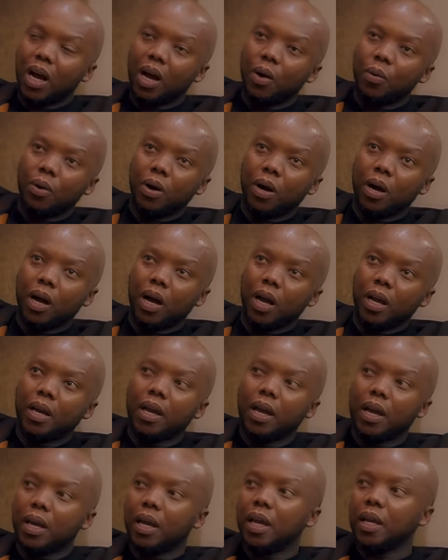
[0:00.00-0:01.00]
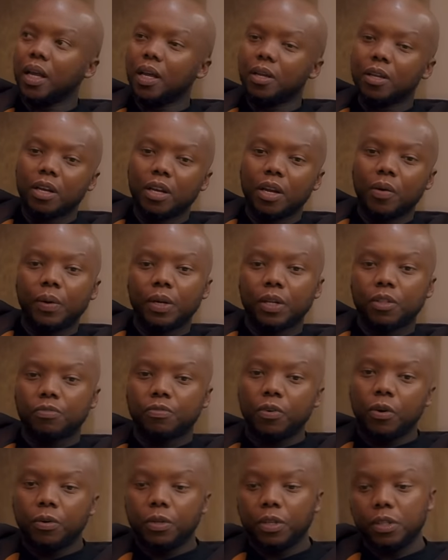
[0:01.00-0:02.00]
I, I, and I, and I want to
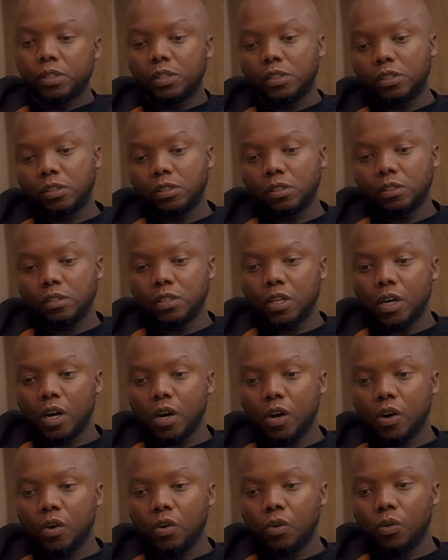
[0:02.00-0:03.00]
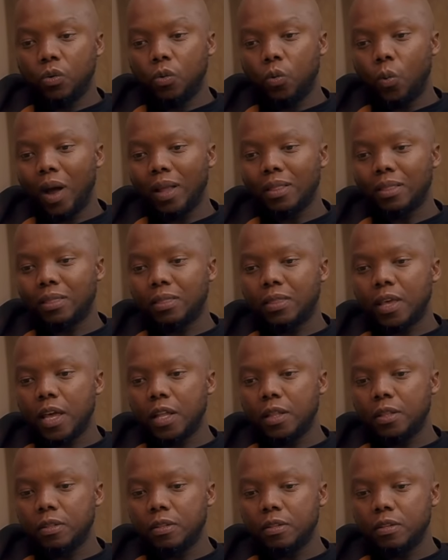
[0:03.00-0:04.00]
throw this. What
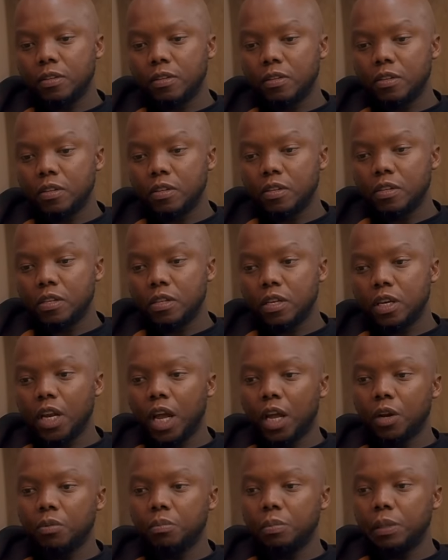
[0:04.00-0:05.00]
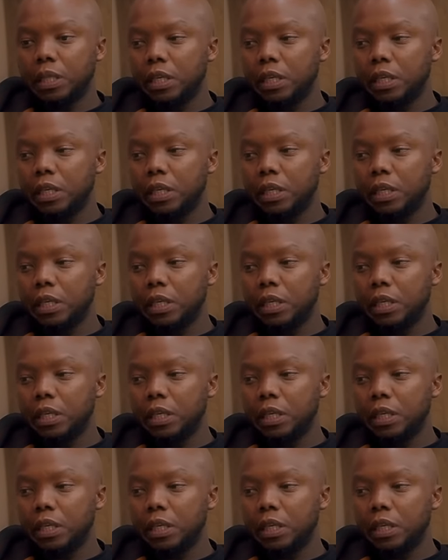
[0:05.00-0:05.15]
then, and I don't